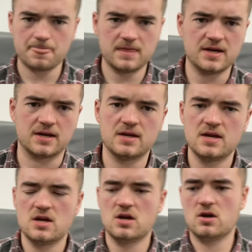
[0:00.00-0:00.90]
yeah,
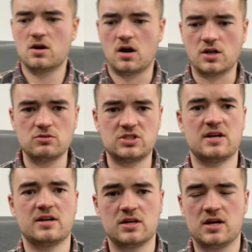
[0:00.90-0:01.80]
I know
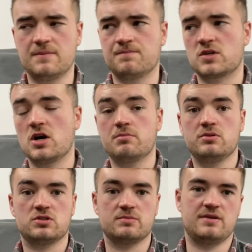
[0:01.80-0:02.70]
car
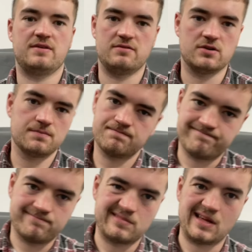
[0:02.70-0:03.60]
boots are my favourite.
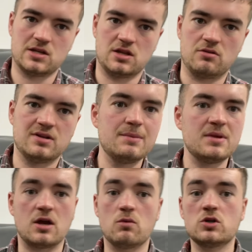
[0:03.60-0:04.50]
I don't know. Let me
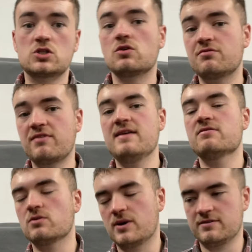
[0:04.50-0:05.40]
know. What's your
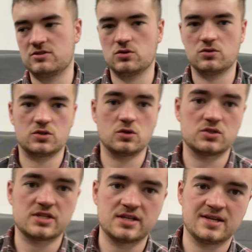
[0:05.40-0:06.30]
favourite way of
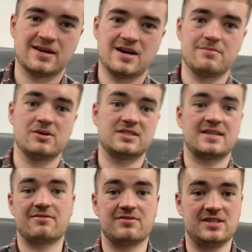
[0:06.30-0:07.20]
sourcing? Mine's
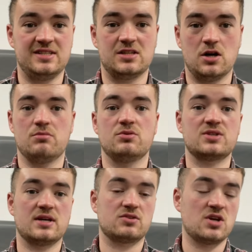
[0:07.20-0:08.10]
definitely car boot
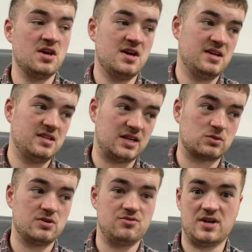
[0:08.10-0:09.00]
sales. That's where
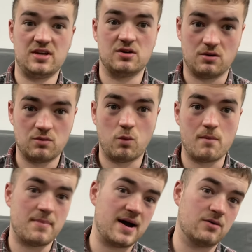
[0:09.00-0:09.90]
you get your
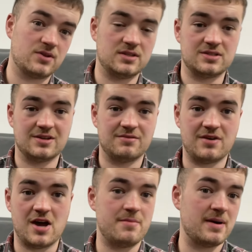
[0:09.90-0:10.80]
£1 into
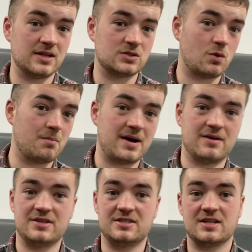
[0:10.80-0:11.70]
£30, £1
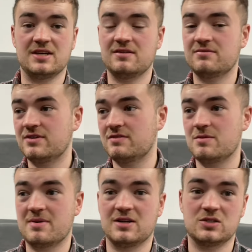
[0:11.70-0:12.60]
into
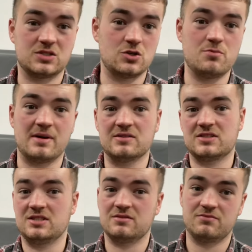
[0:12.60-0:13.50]
£50, £2
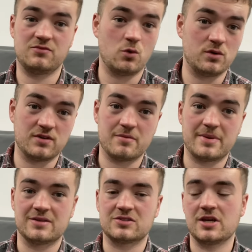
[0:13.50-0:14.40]
into
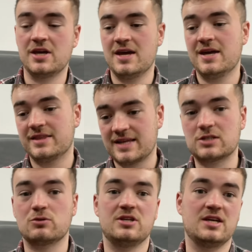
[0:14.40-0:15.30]
£45. That's
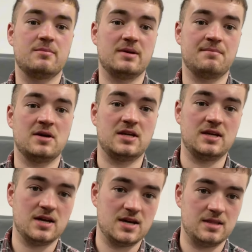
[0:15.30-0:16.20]
where you get the big money,
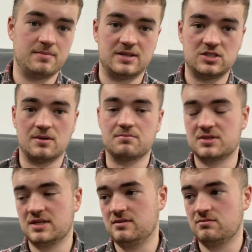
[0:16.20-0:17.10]
the big jumps
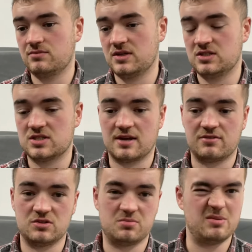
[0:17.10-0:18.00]
in stuff,
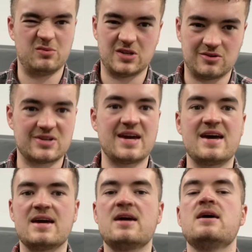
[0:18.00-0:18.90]
because people don't
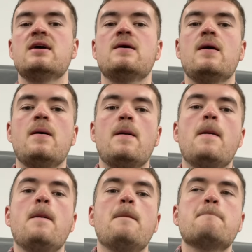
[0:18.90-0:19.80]
care.
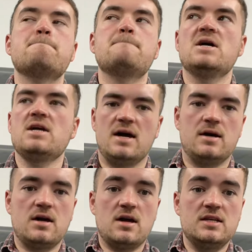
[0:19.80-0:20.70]
But yeah,
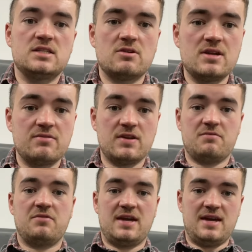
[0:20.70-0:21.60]
is there anything I'm
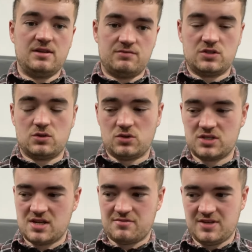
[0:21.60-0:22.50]
forgetting for sourcing?
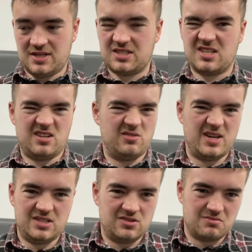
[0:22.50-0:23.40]
I think that's the only way
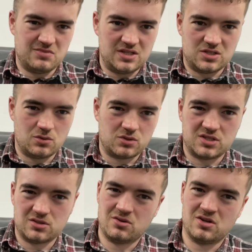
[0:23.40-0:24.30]
you can really source is
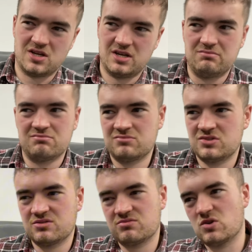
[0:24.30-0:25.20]
online
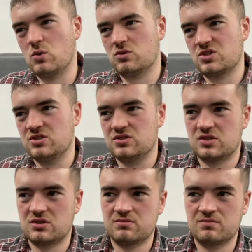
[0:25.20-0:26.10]

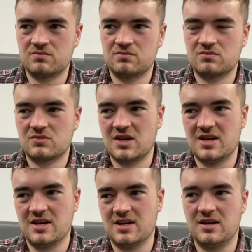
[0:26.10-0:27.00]
auctions,
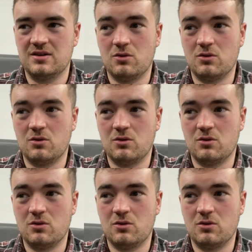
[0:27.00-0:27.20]
charity